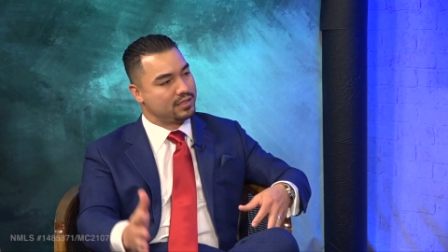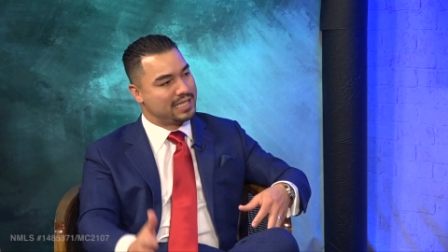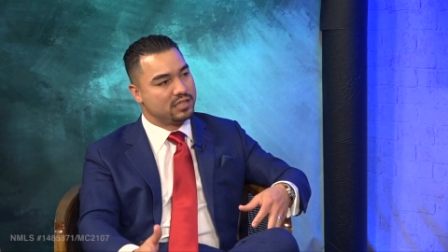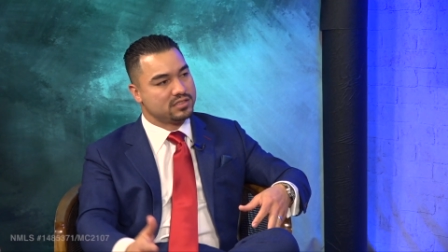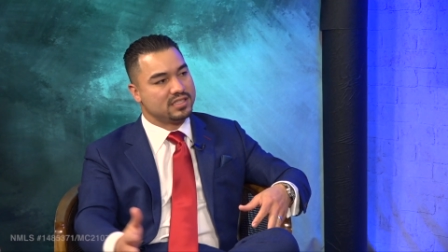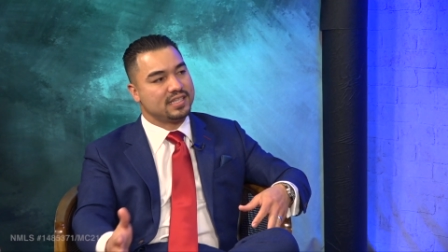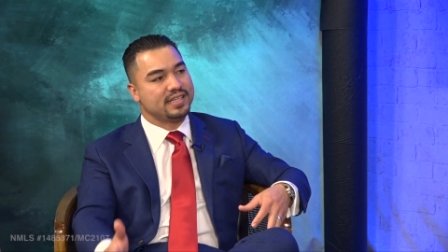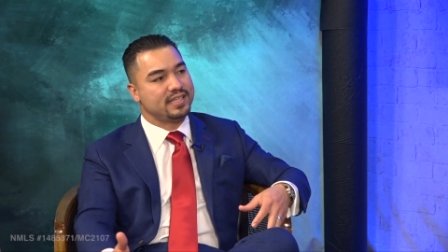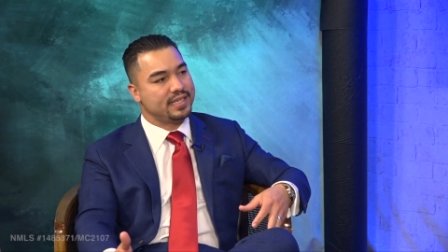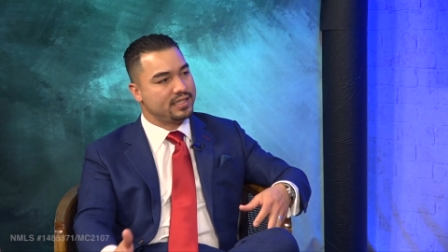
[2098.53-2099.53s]
$1,000 in
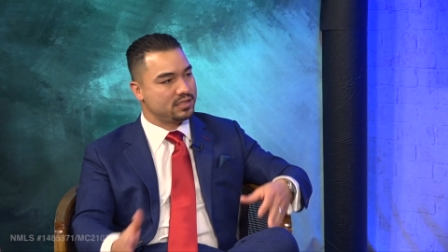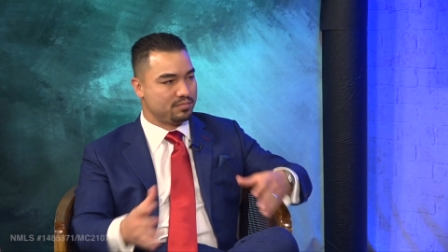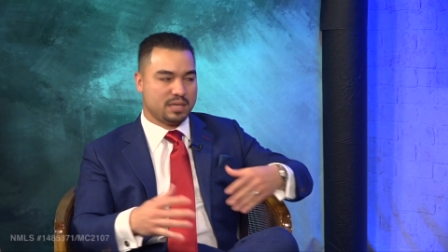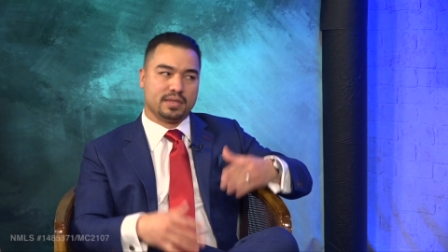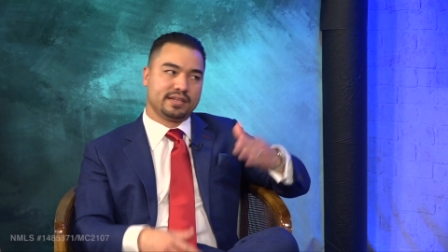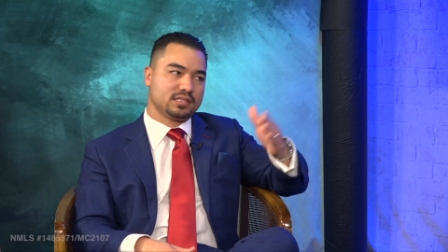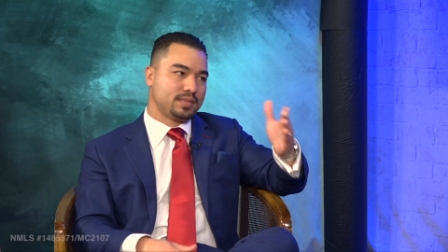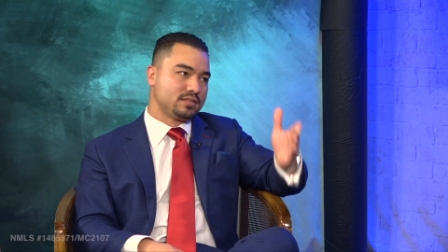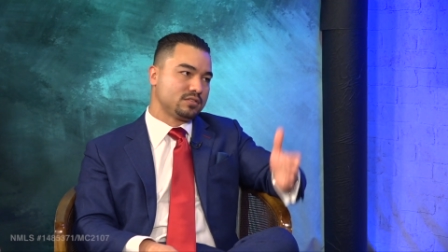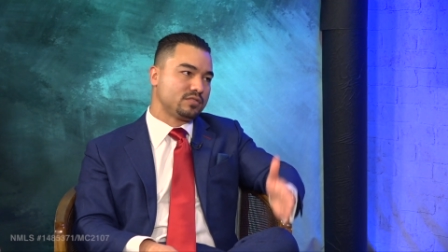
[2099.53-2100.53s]
90 days. My monthly
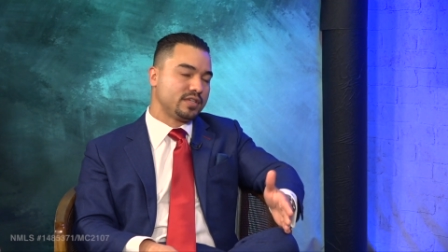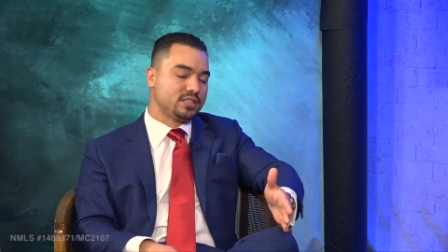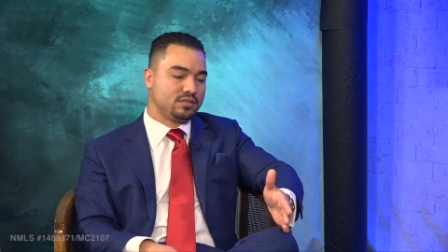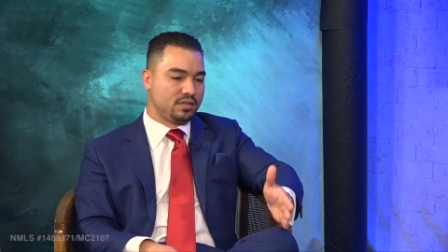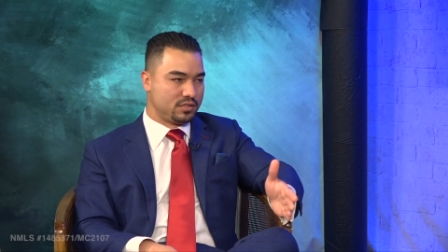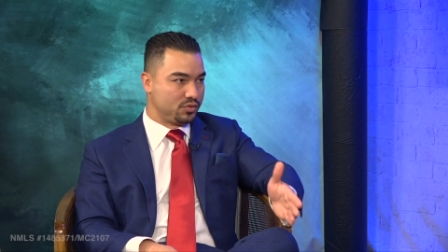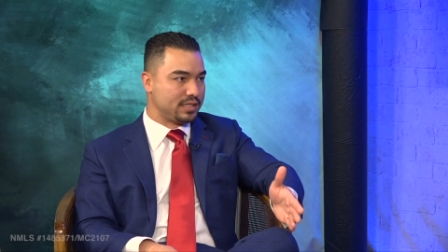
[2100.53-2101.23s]
expenses are already $2,000.